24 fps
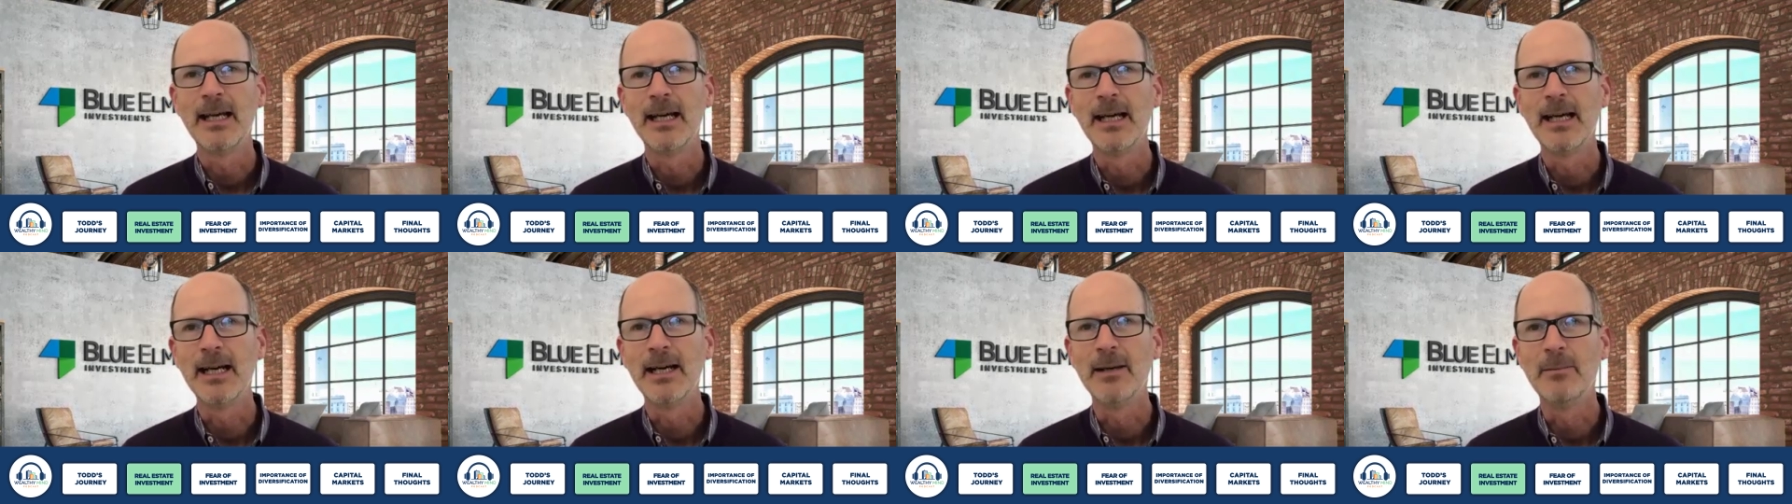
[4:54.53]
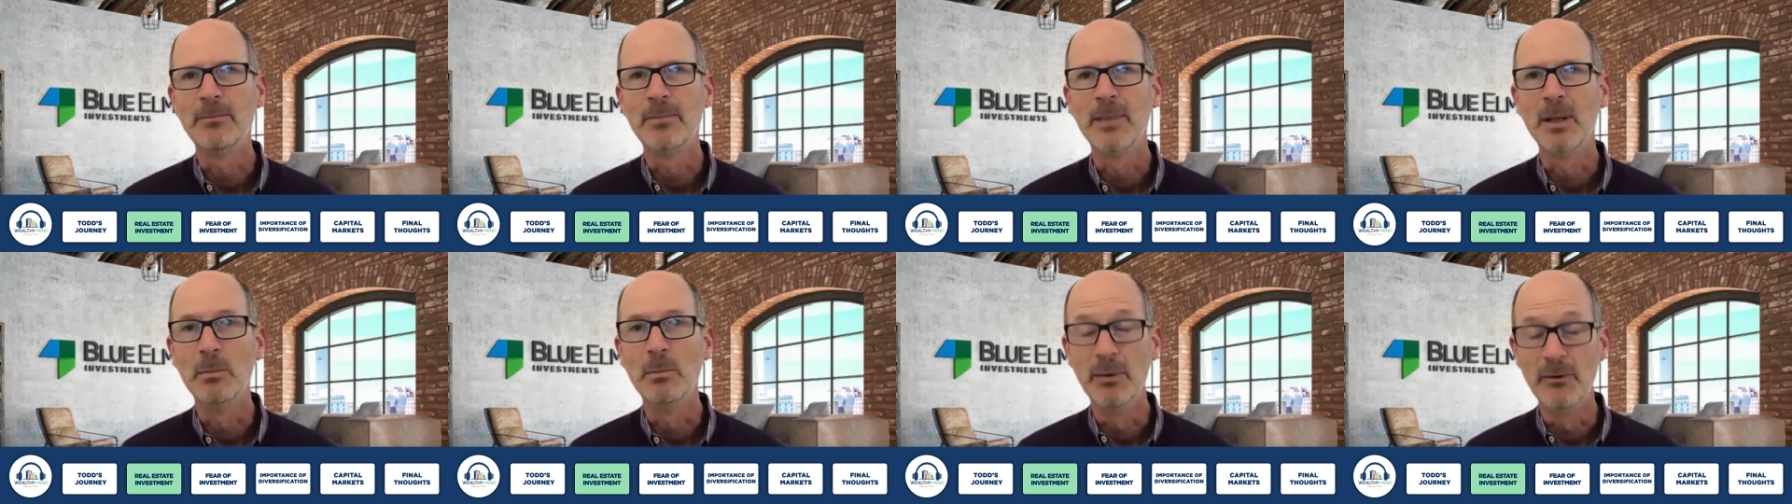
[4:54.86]

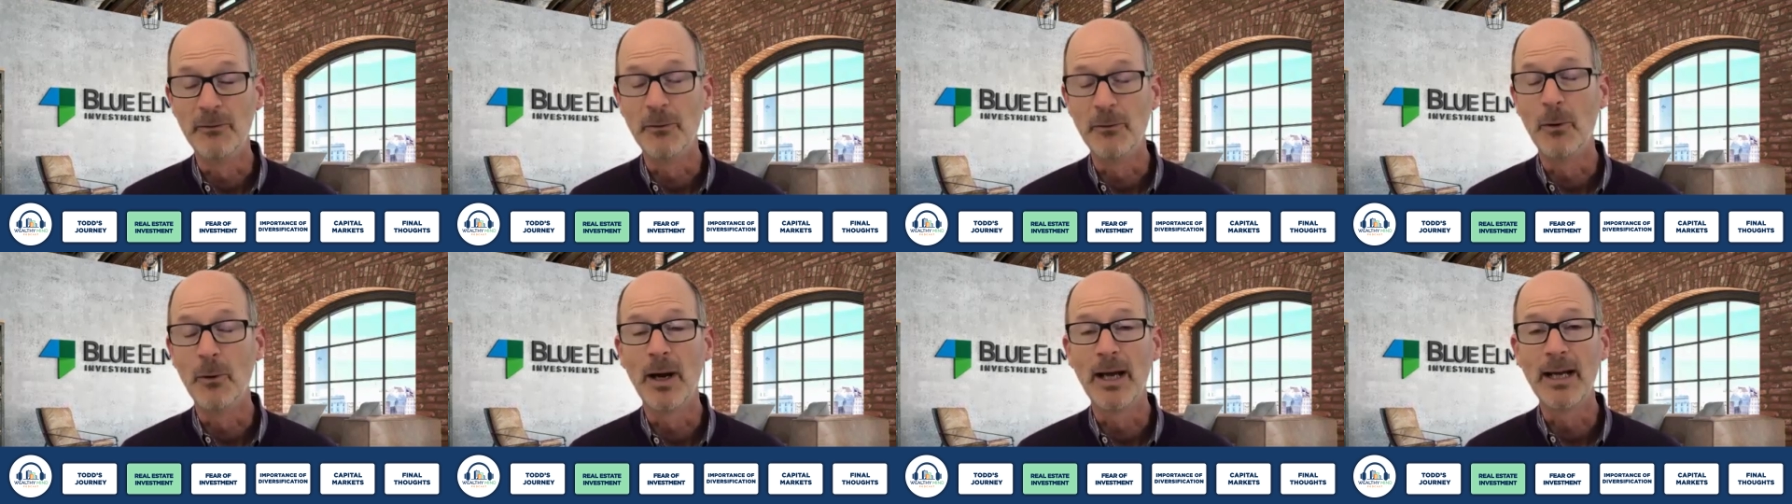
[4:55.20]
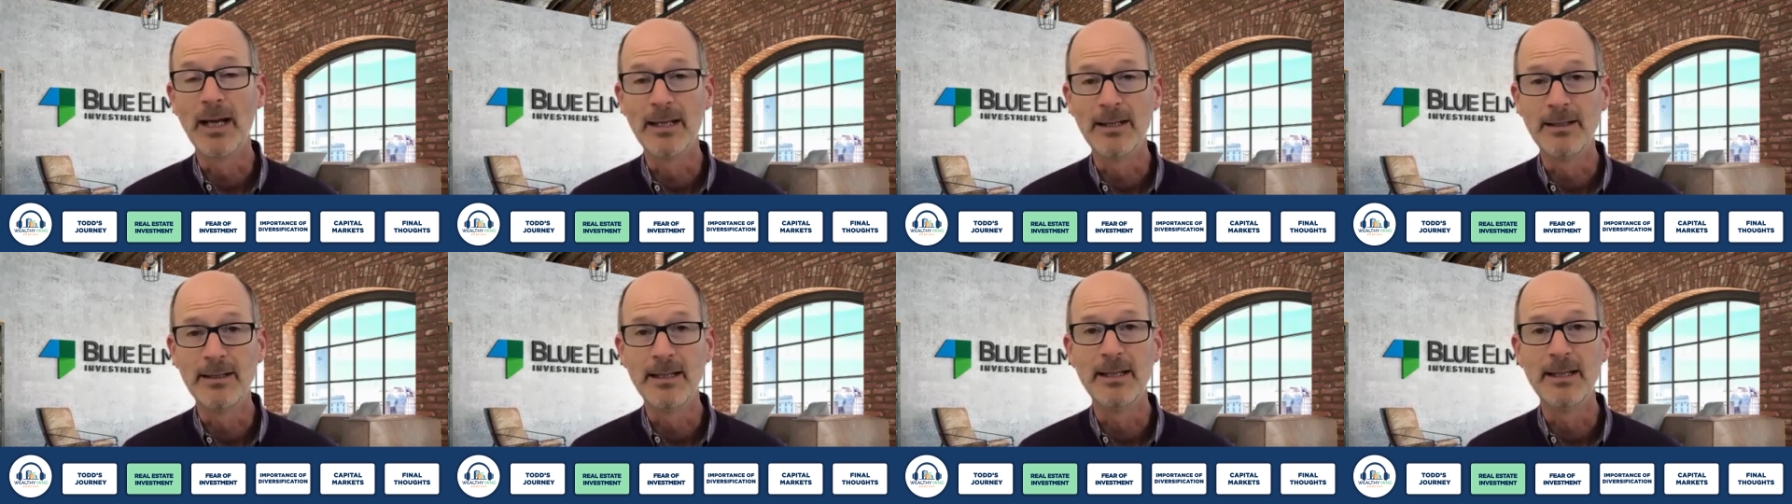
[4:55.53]
Um, before
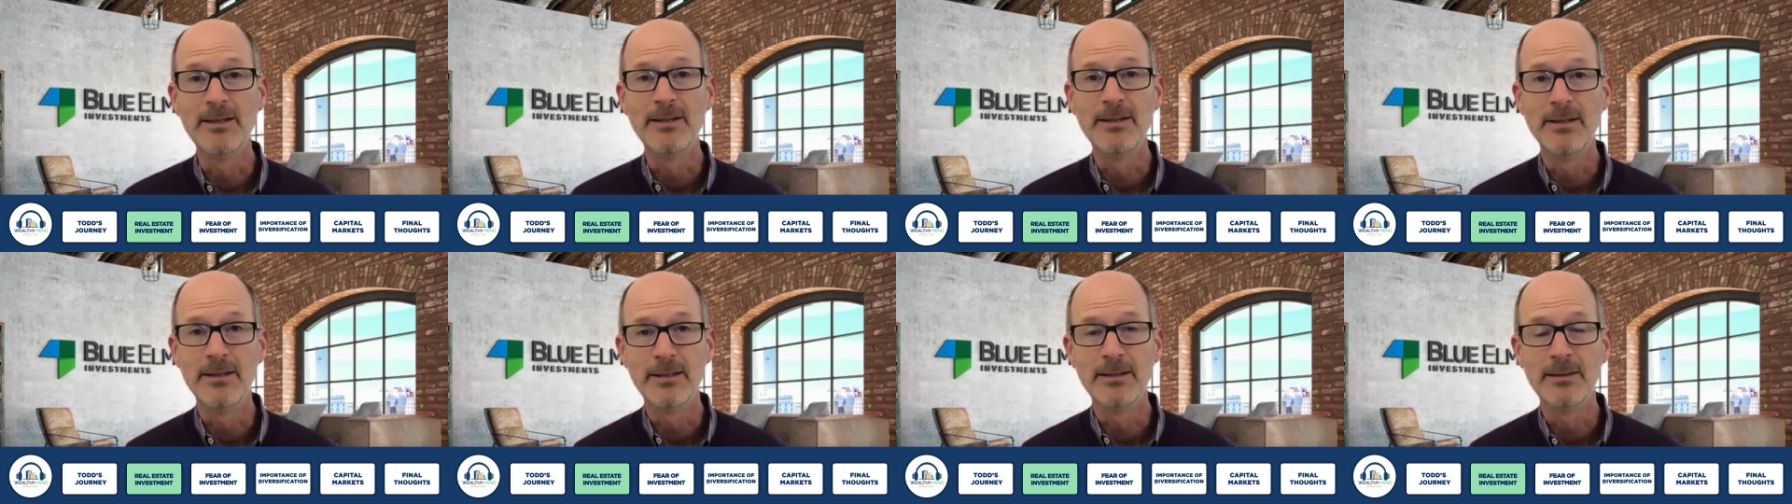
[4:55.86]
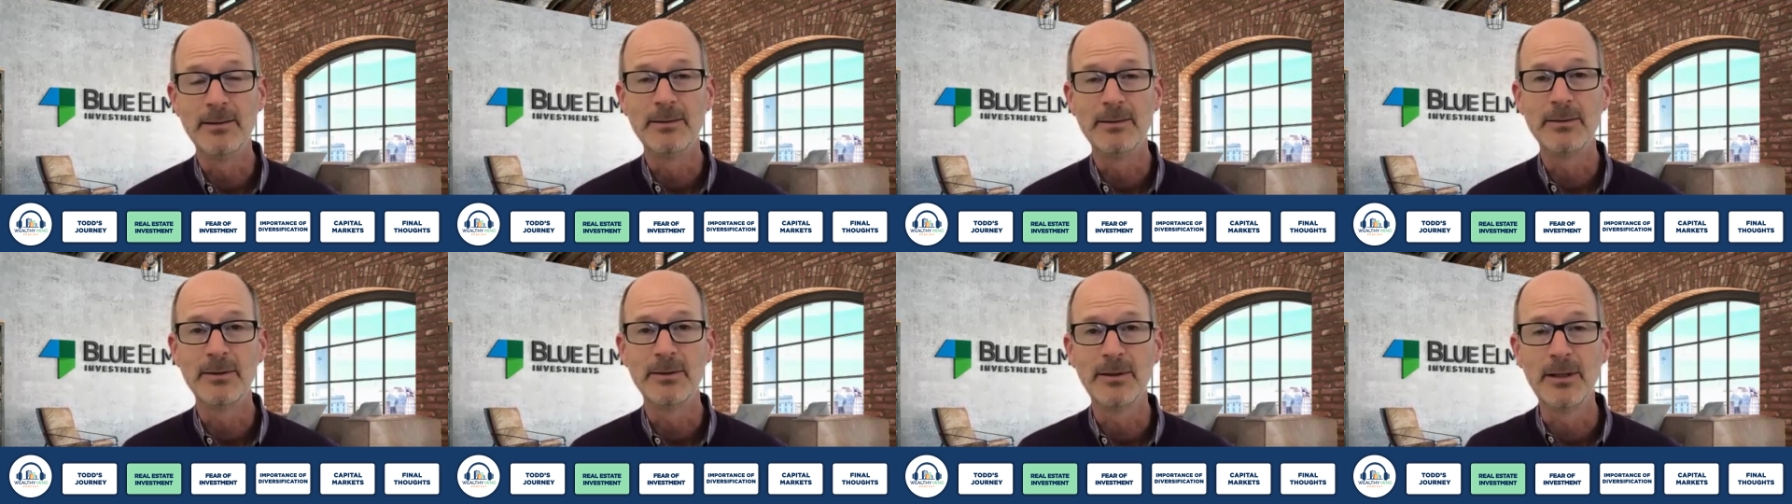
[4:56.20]
I did,
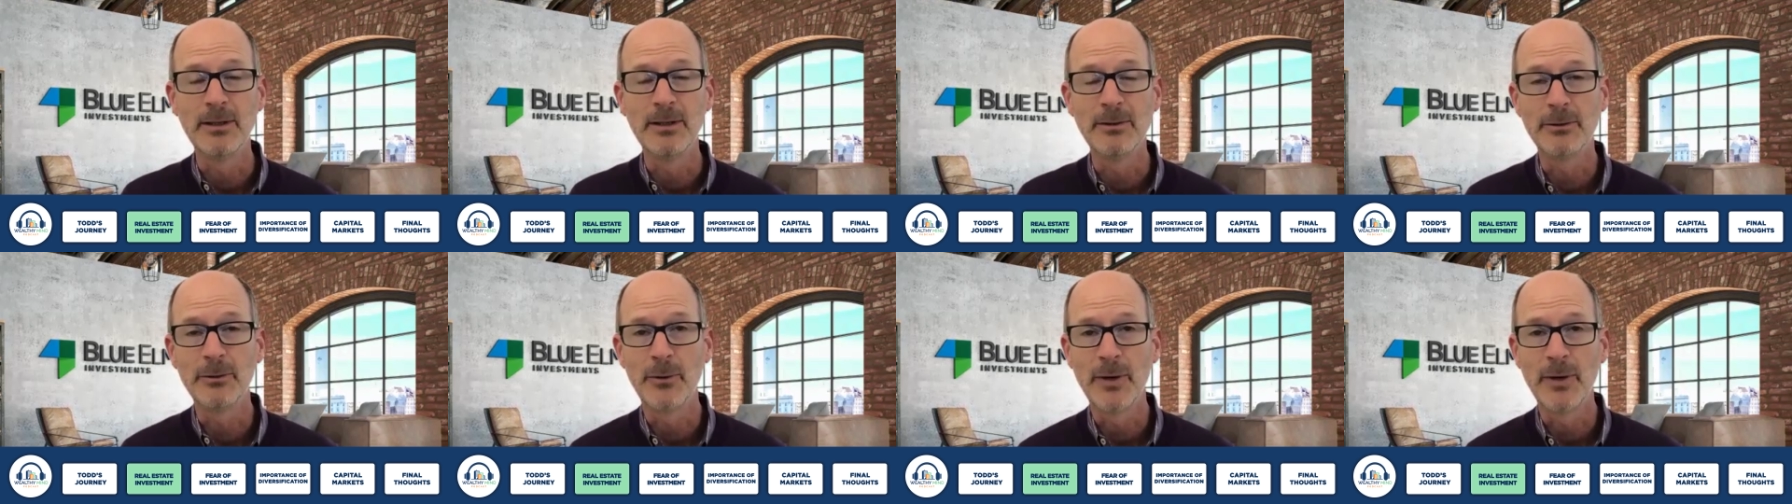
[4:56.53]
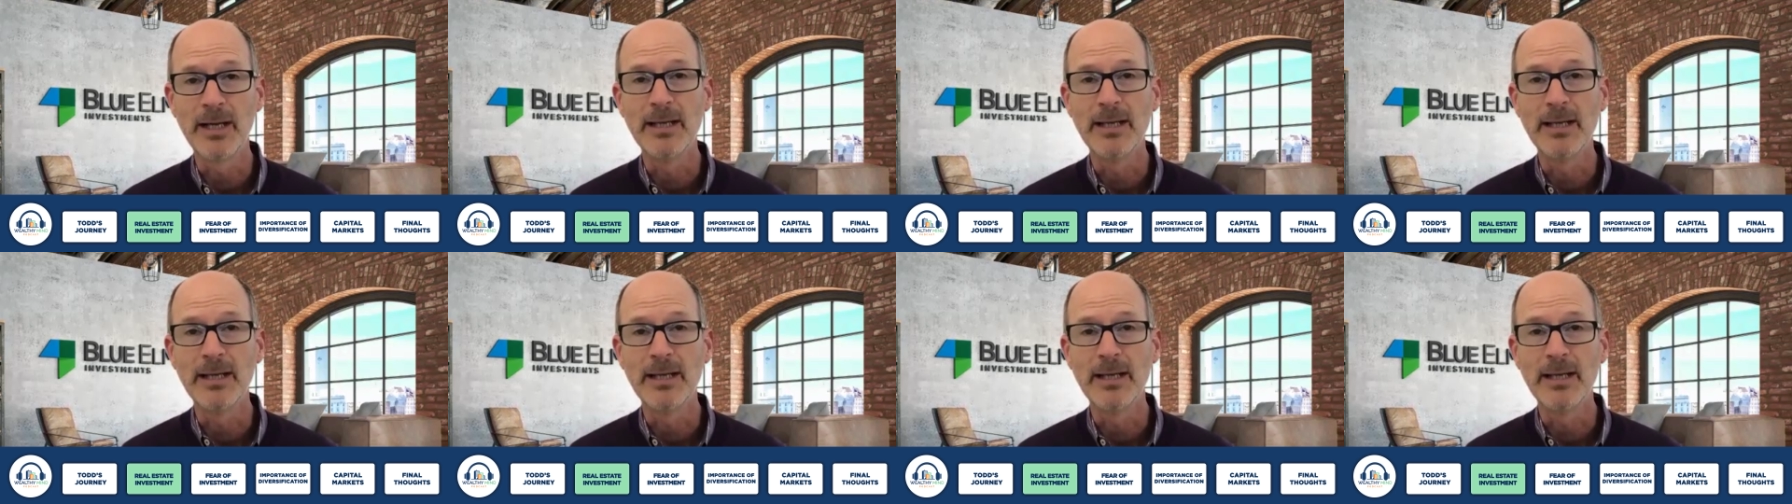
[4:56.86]
you know,